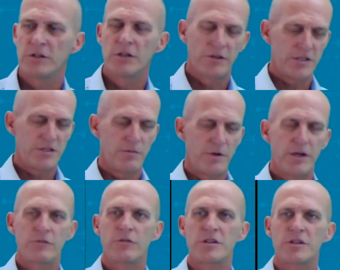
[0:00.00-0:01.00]
That's
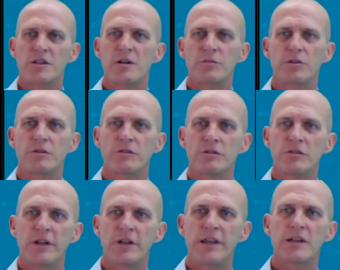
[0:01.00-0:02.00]
why, for example, on
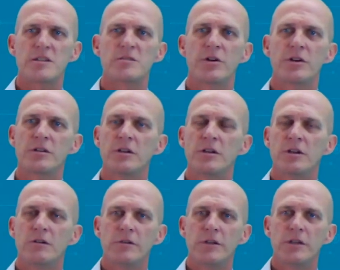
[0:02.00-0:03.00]
the Link Expert,
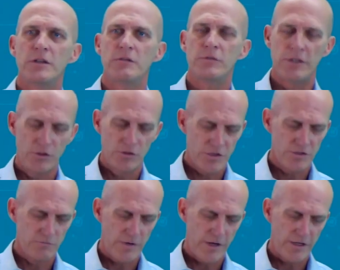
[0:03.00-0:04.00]
we use a
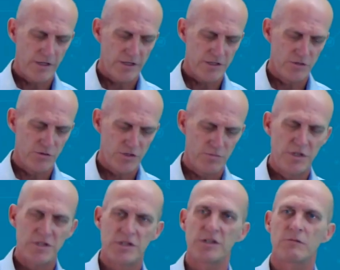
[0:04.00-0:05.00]
wireless USB
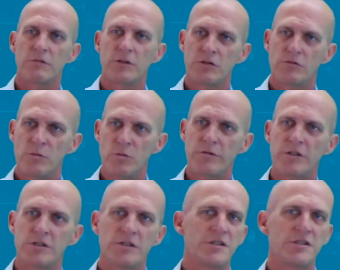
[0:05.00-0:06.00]
stick. When you remove it,
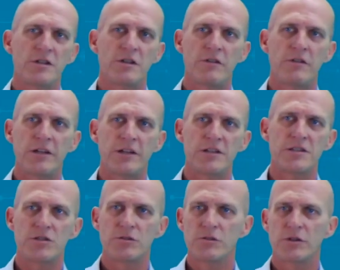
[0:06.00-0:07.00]
it doesn't have wireless,
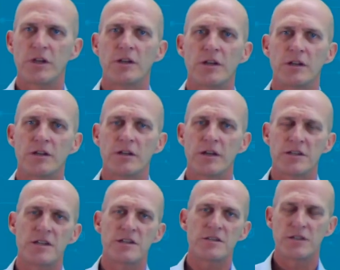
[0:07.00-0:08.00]
so you can
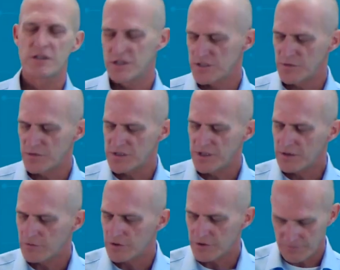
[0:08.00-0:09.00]
access the customer's
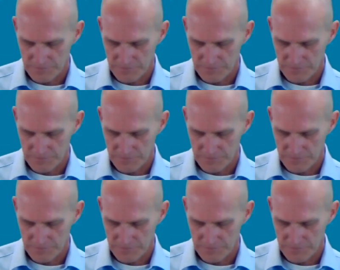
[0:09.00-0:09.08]
network.